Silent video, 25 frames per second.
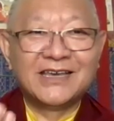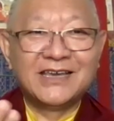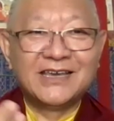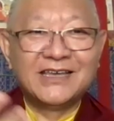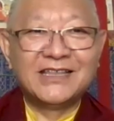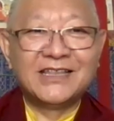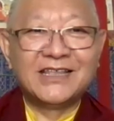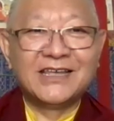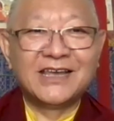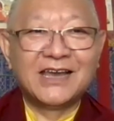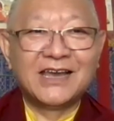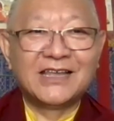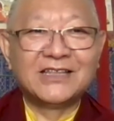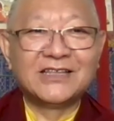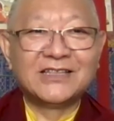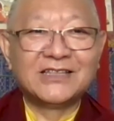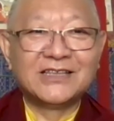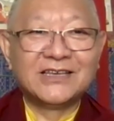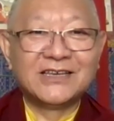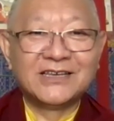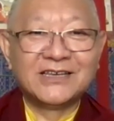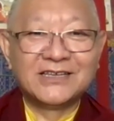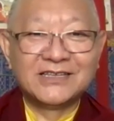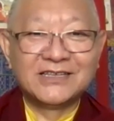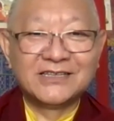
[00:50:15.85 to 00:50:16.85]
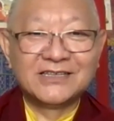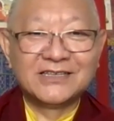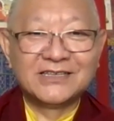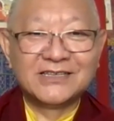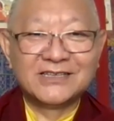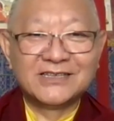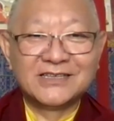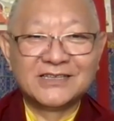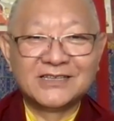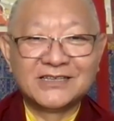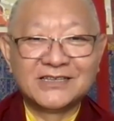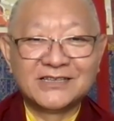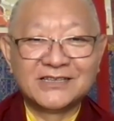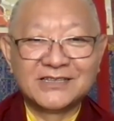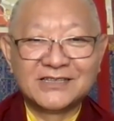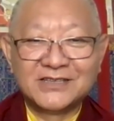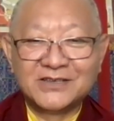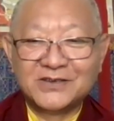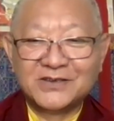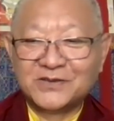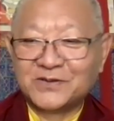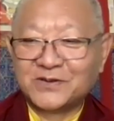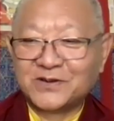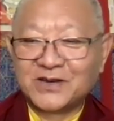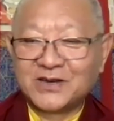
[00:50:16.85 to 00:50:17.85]
In another,
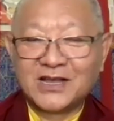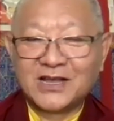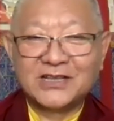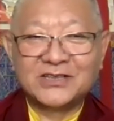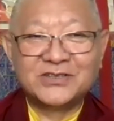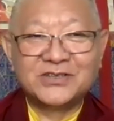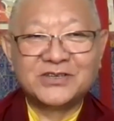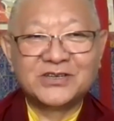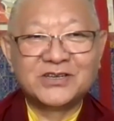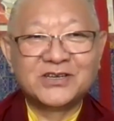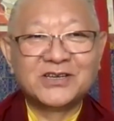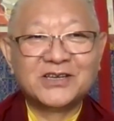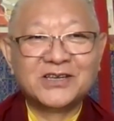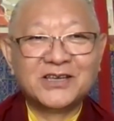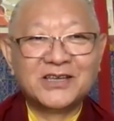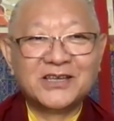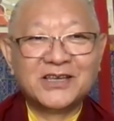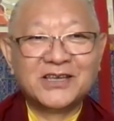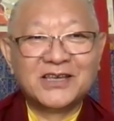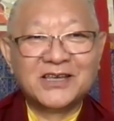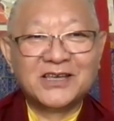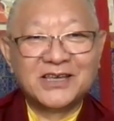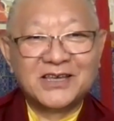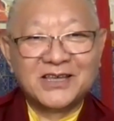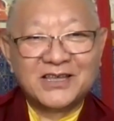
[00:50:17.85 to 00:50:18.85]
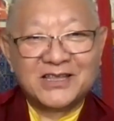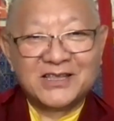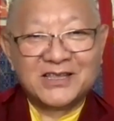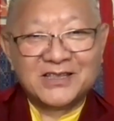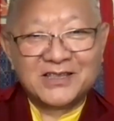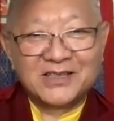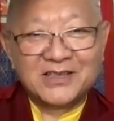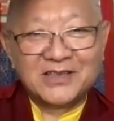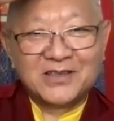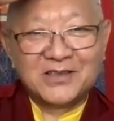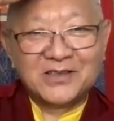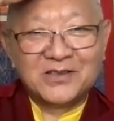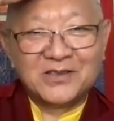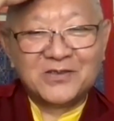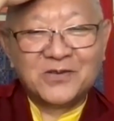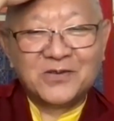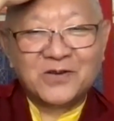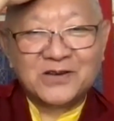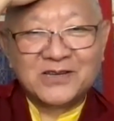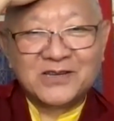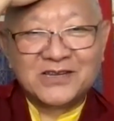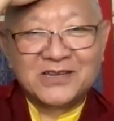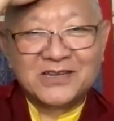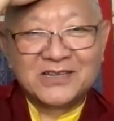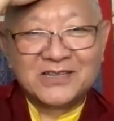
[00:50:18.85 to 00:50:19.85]
culture,
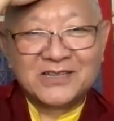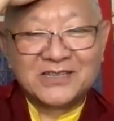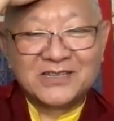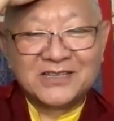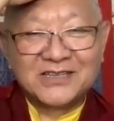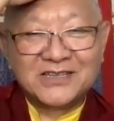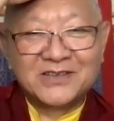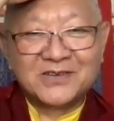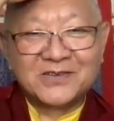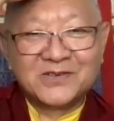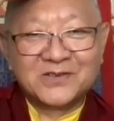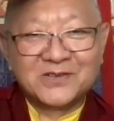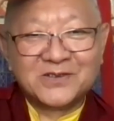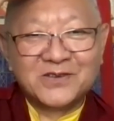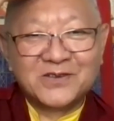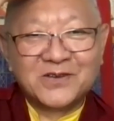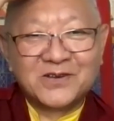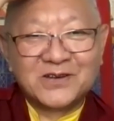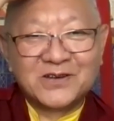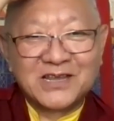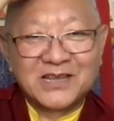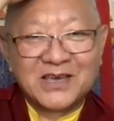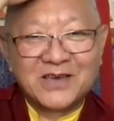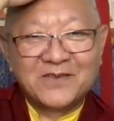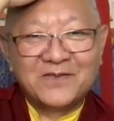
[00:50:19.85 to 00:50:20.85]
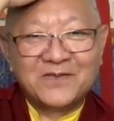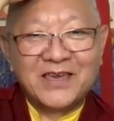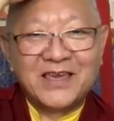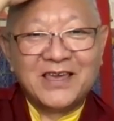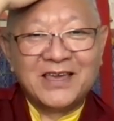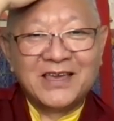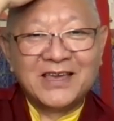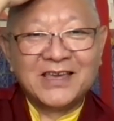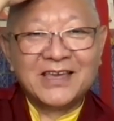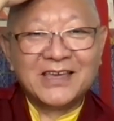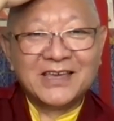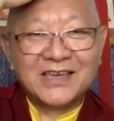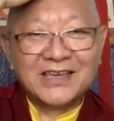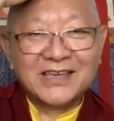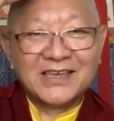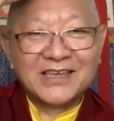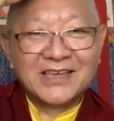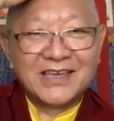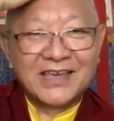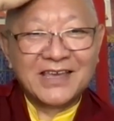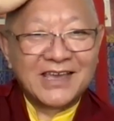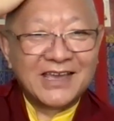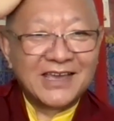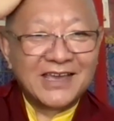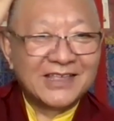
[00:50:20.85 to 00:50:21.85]
not not having
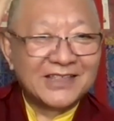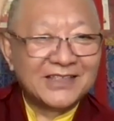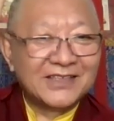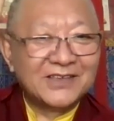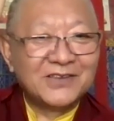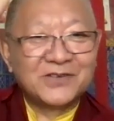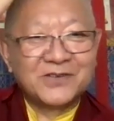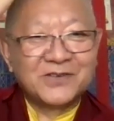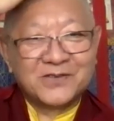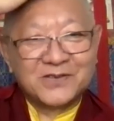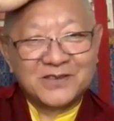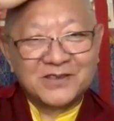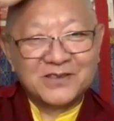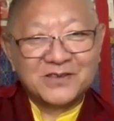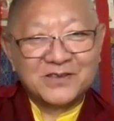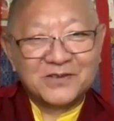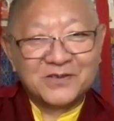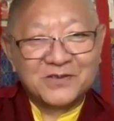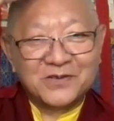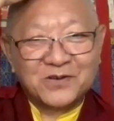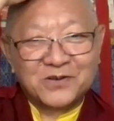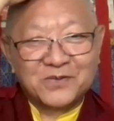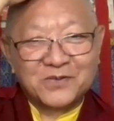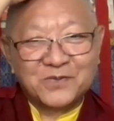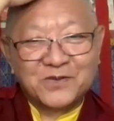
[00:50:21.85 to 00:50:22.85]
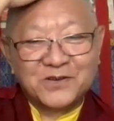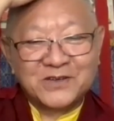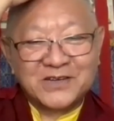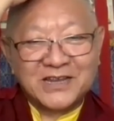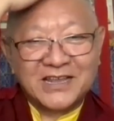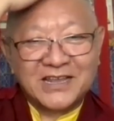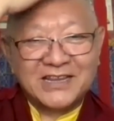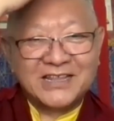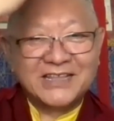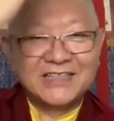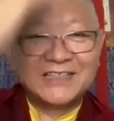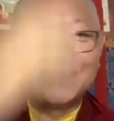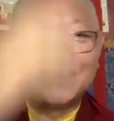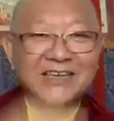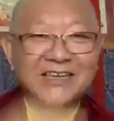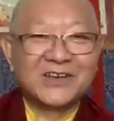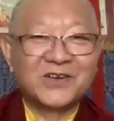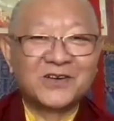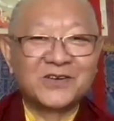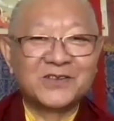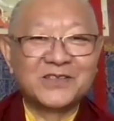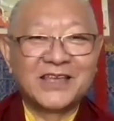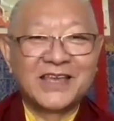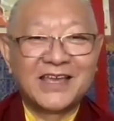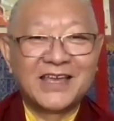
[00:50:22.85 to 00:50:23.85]
not put
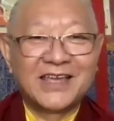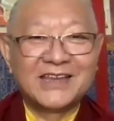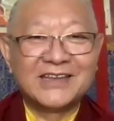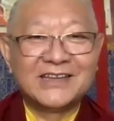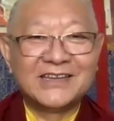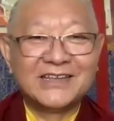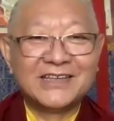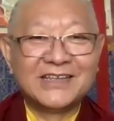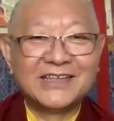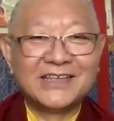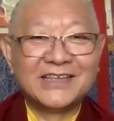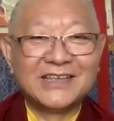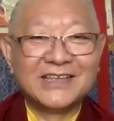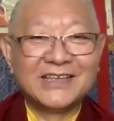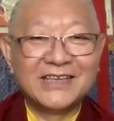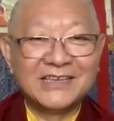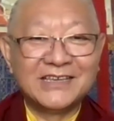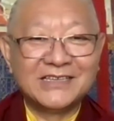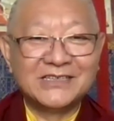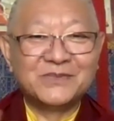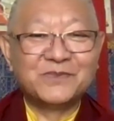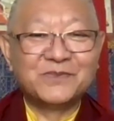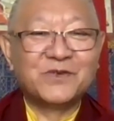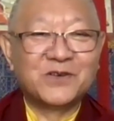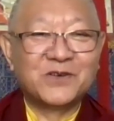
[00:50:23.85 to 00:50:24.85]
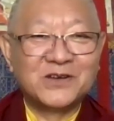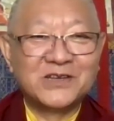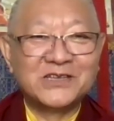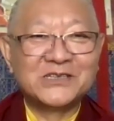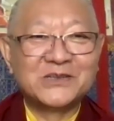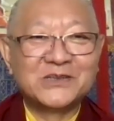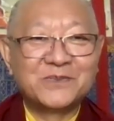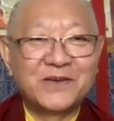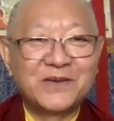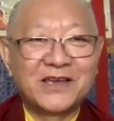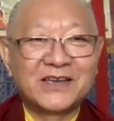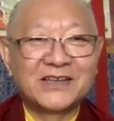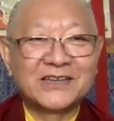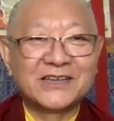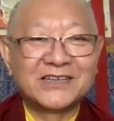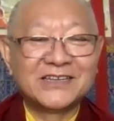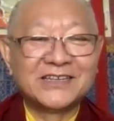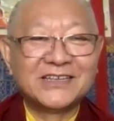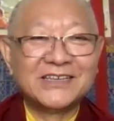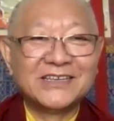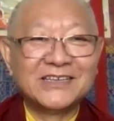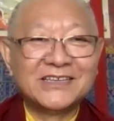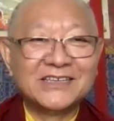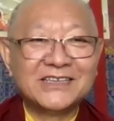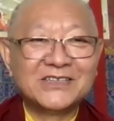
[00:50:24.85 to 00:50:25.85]
anything on the head is more
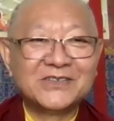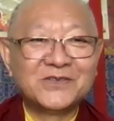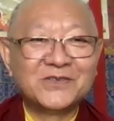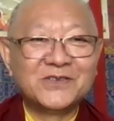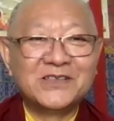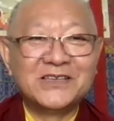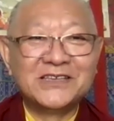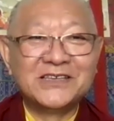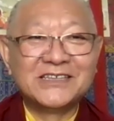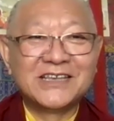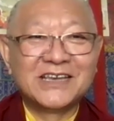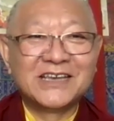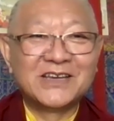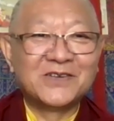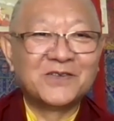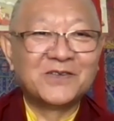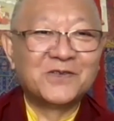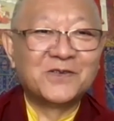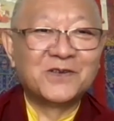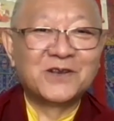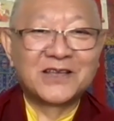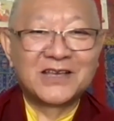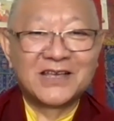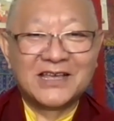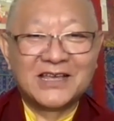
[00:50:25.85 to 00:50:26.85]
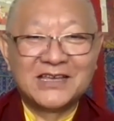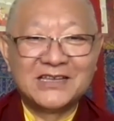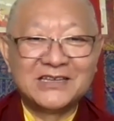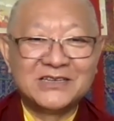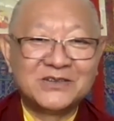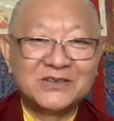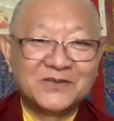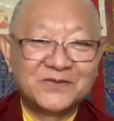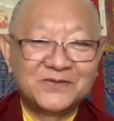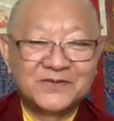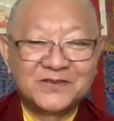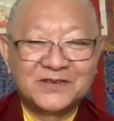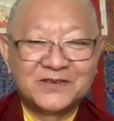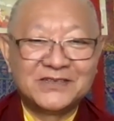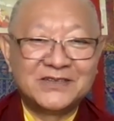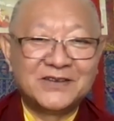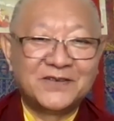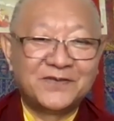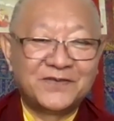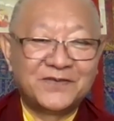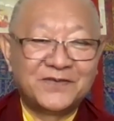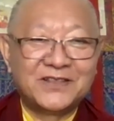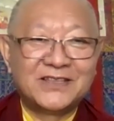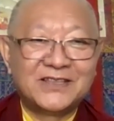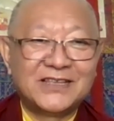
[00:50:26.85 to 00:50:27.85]
respect. So these are all kind of
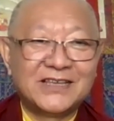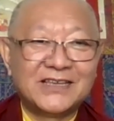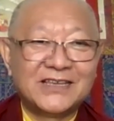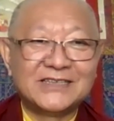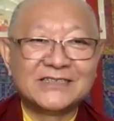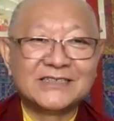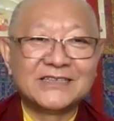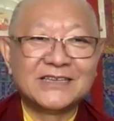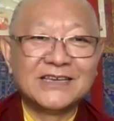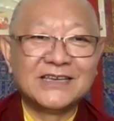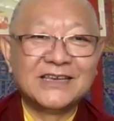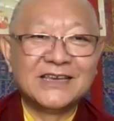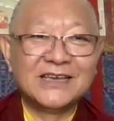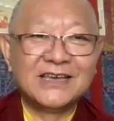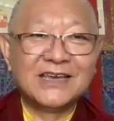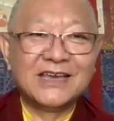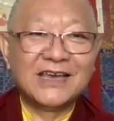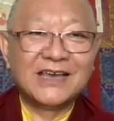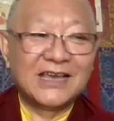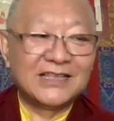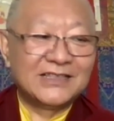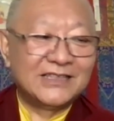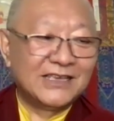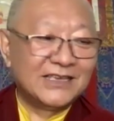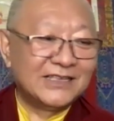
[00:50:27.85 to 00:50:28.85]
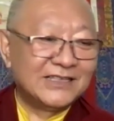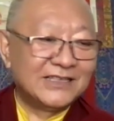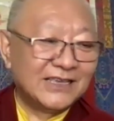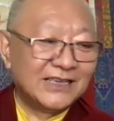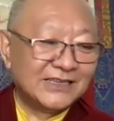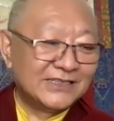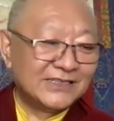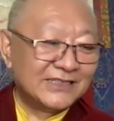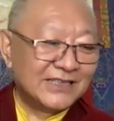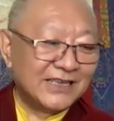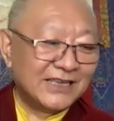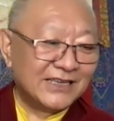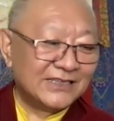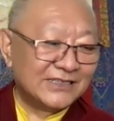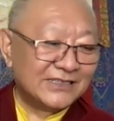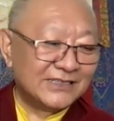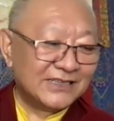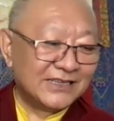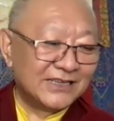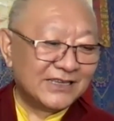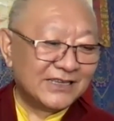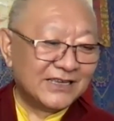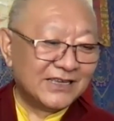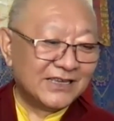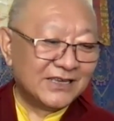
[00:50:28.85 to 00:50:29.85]
different things. I think these
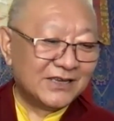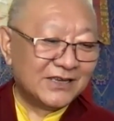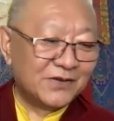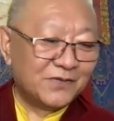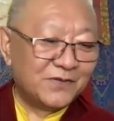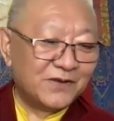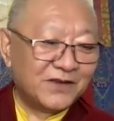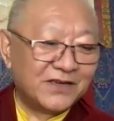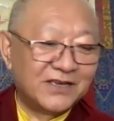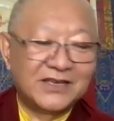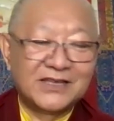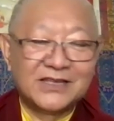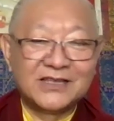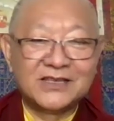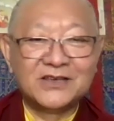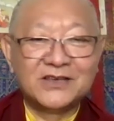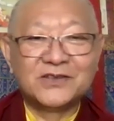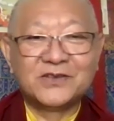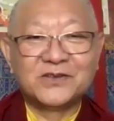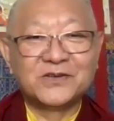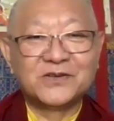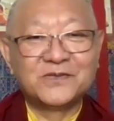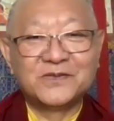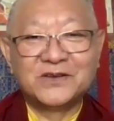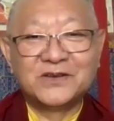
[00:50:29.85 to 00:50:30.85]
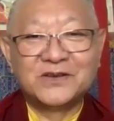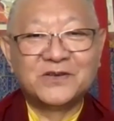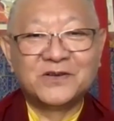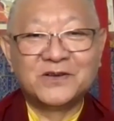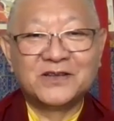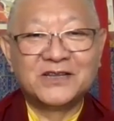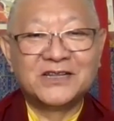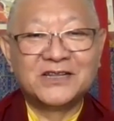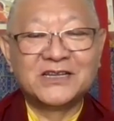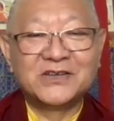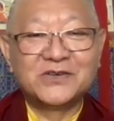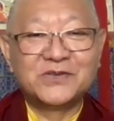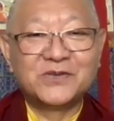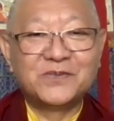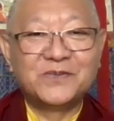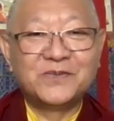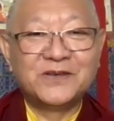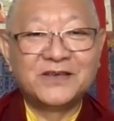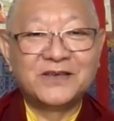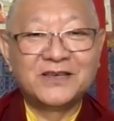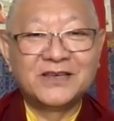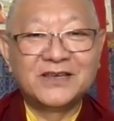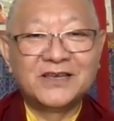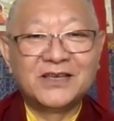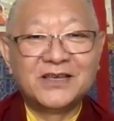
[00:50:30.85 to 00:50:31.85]
things we don't need to
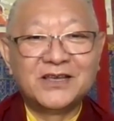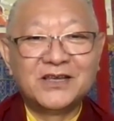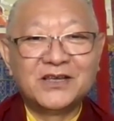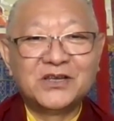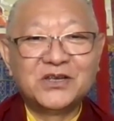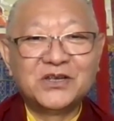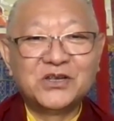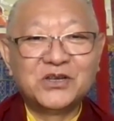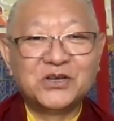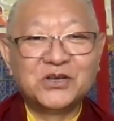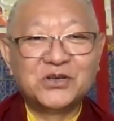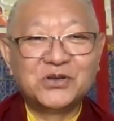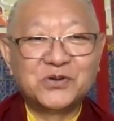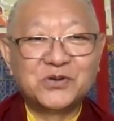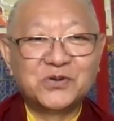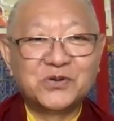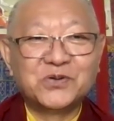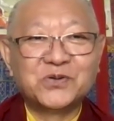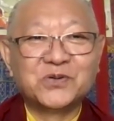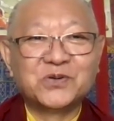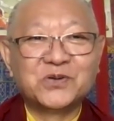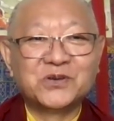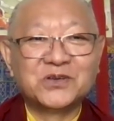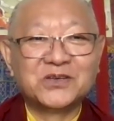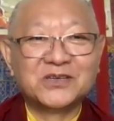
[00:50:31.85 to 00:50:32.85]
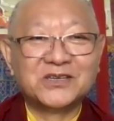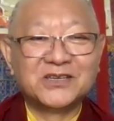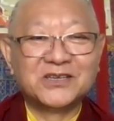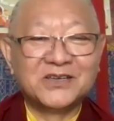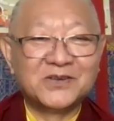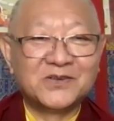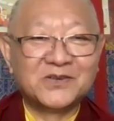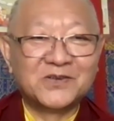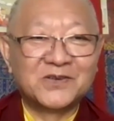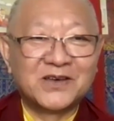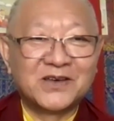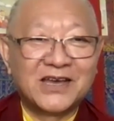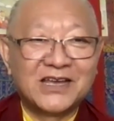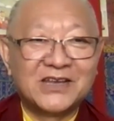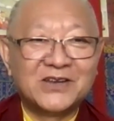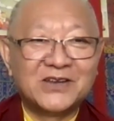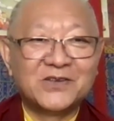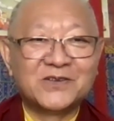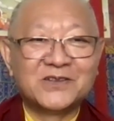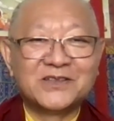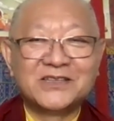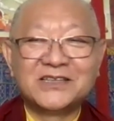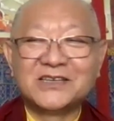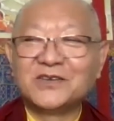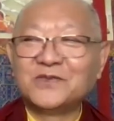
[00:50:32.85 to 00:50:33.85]
be too, I
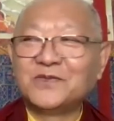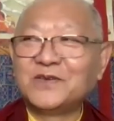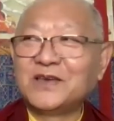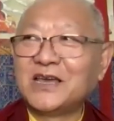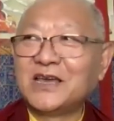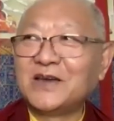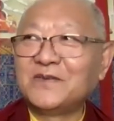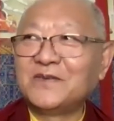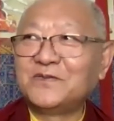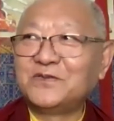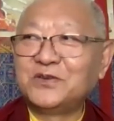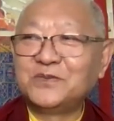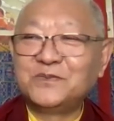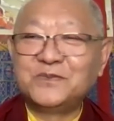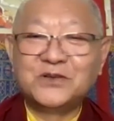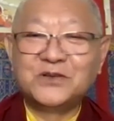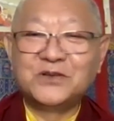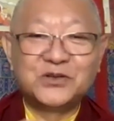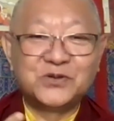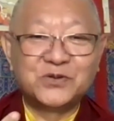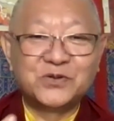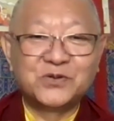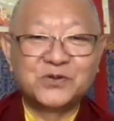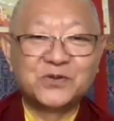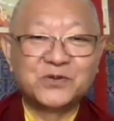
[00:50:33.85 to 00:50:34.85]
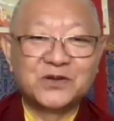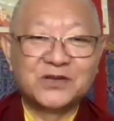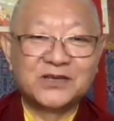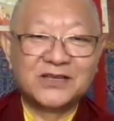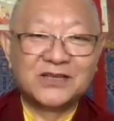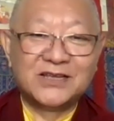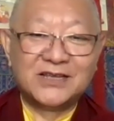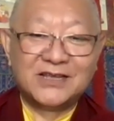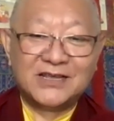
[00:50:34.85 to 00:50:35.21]
don't think we have to be too,